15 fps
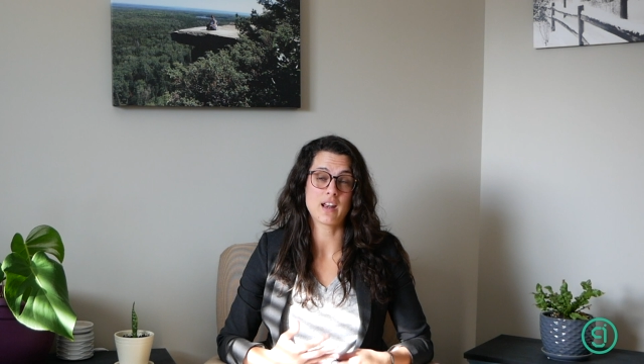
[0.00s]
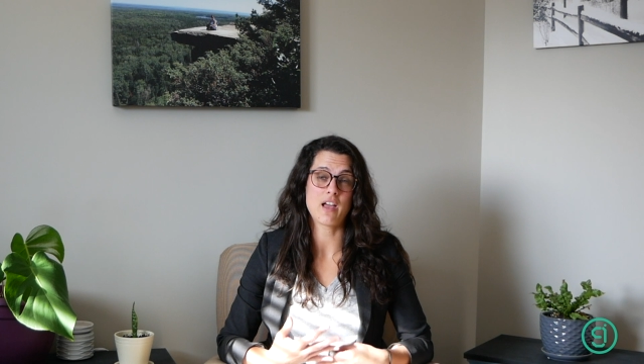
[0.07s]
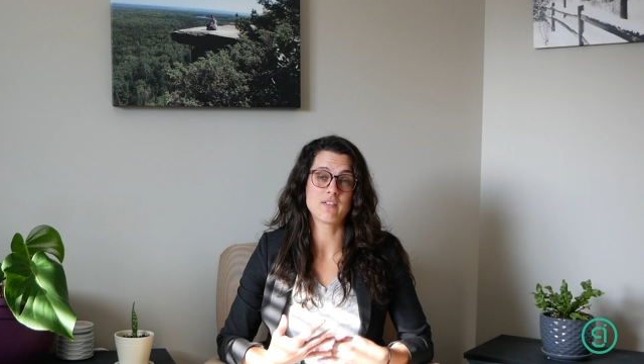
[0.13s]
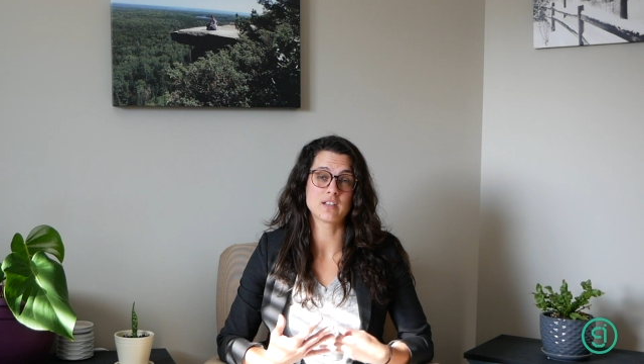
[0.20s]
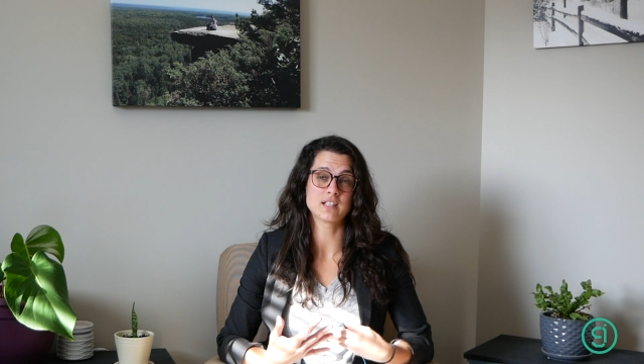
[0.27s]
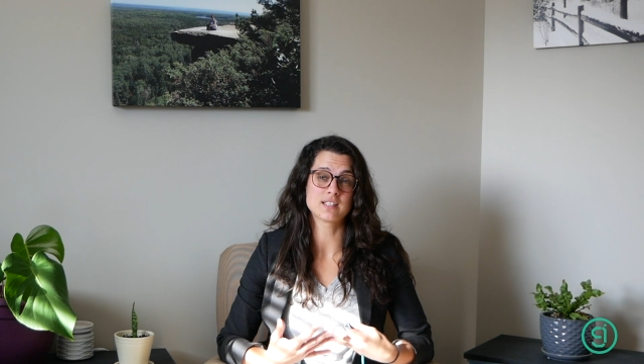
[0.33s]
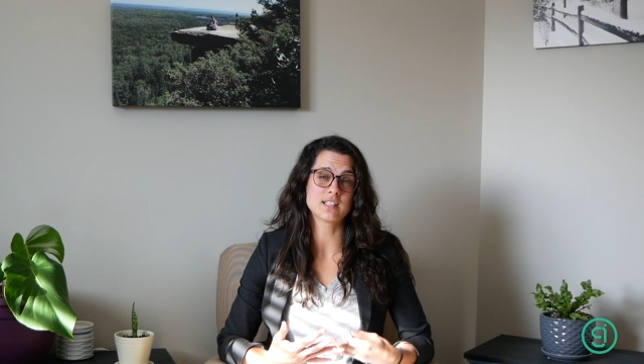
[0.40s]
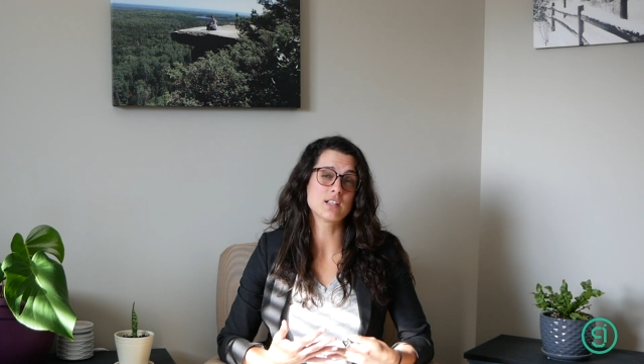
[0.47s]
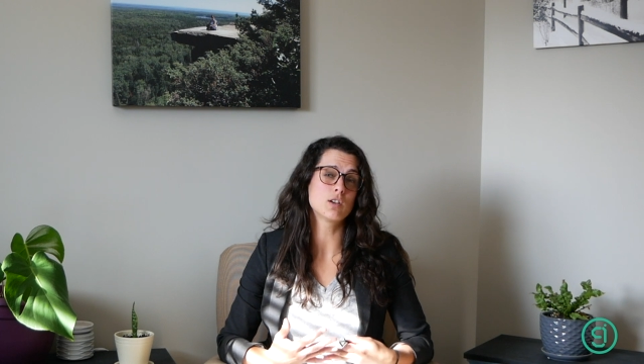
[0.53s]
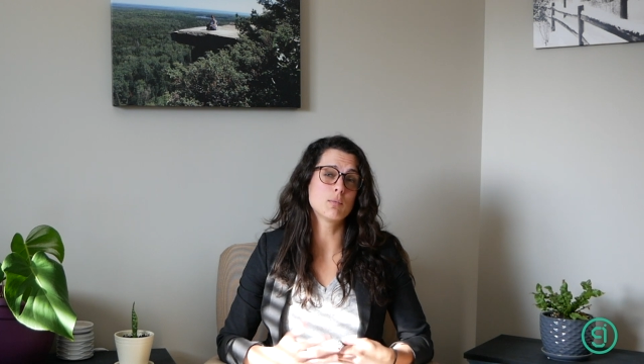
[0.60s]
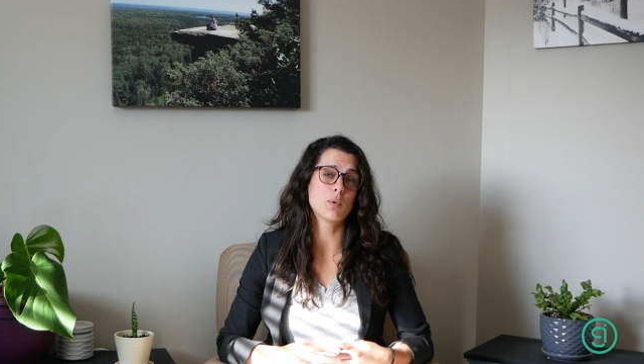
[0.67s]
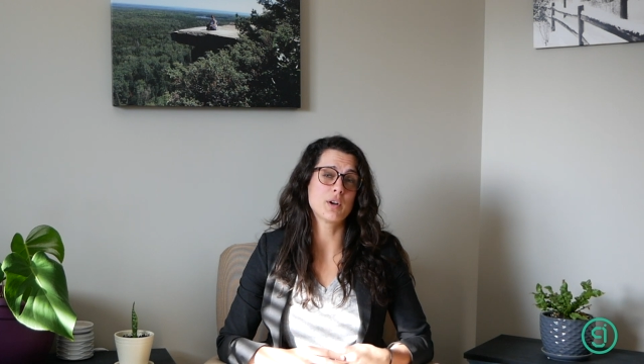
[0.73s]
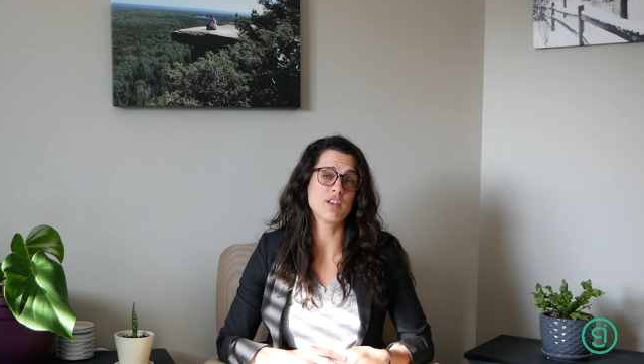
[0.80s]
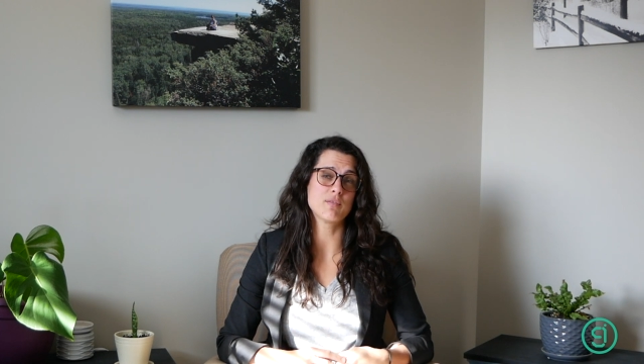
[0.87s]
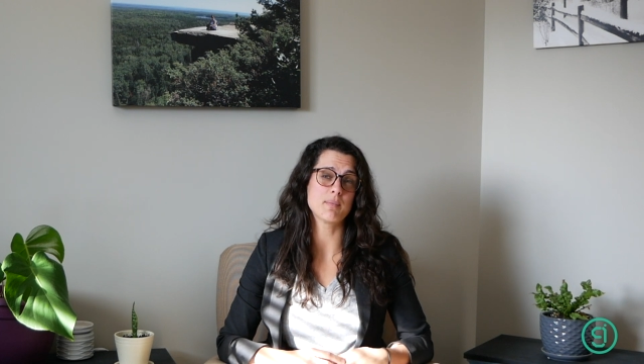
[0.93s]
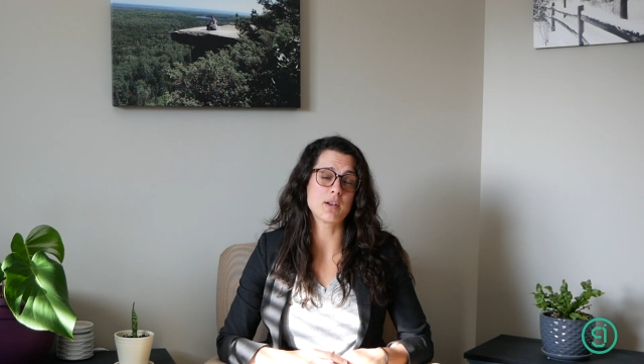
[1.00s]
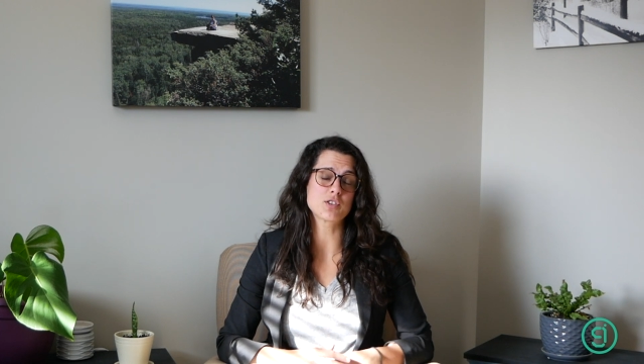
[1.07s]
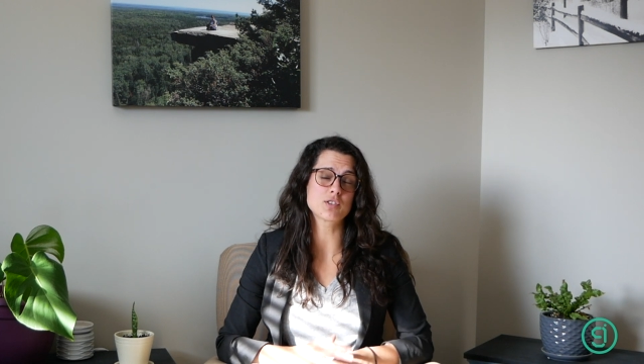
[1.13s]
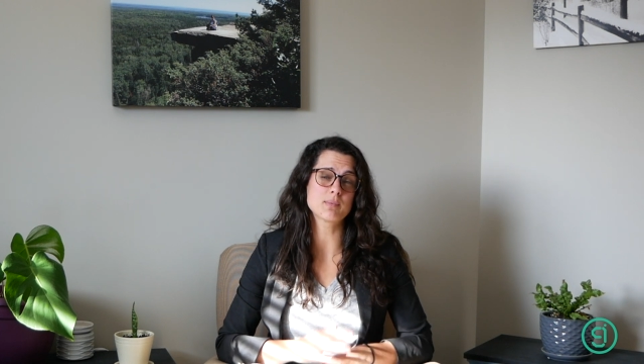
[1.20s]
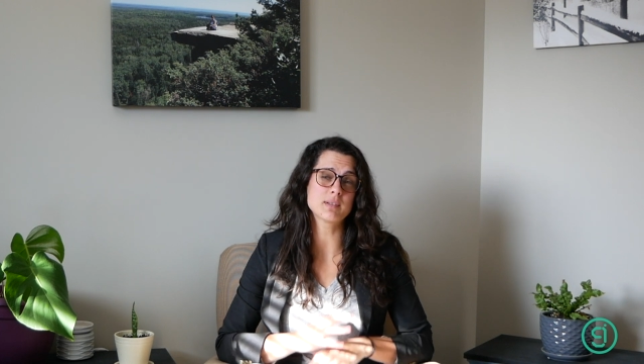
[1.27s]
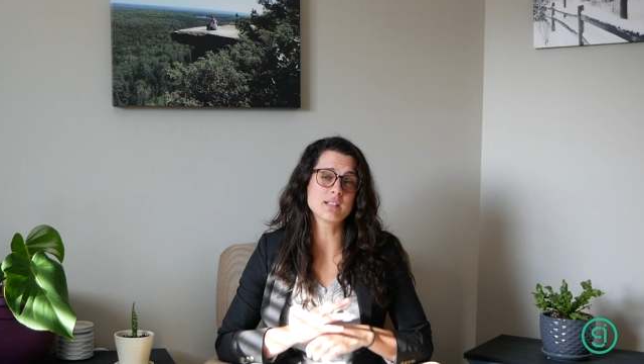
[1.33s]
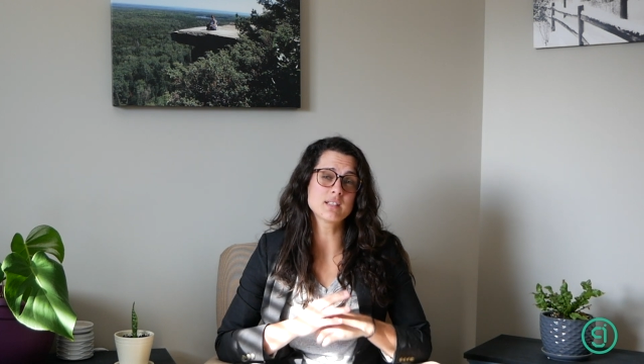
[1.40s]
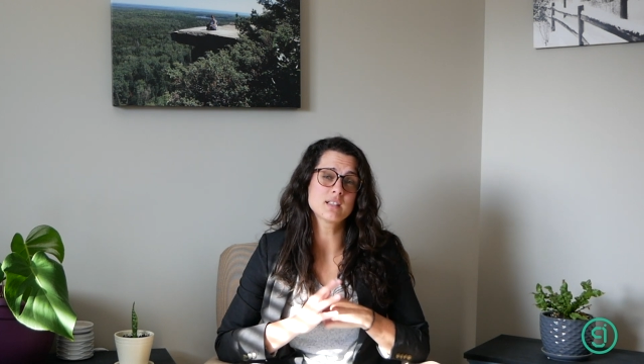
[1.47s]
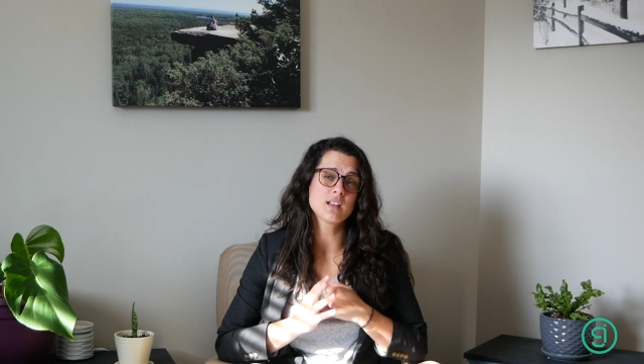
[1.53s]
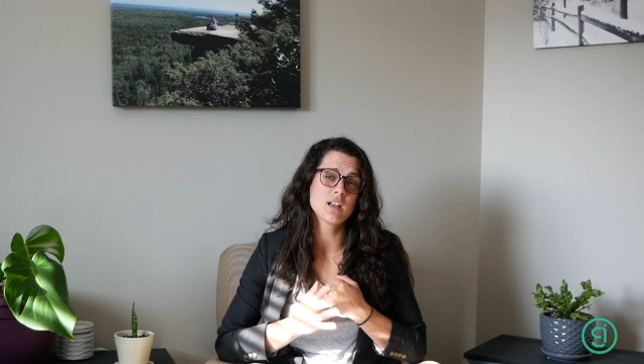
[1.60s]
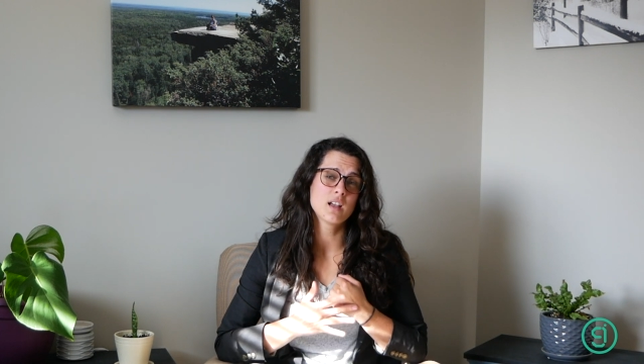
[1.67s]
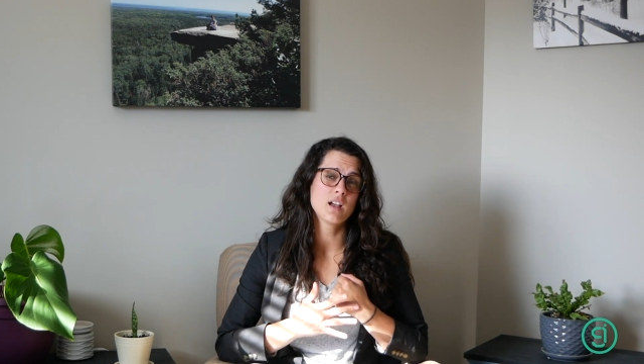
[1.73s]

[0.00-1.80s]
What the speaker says: having a single point of measurement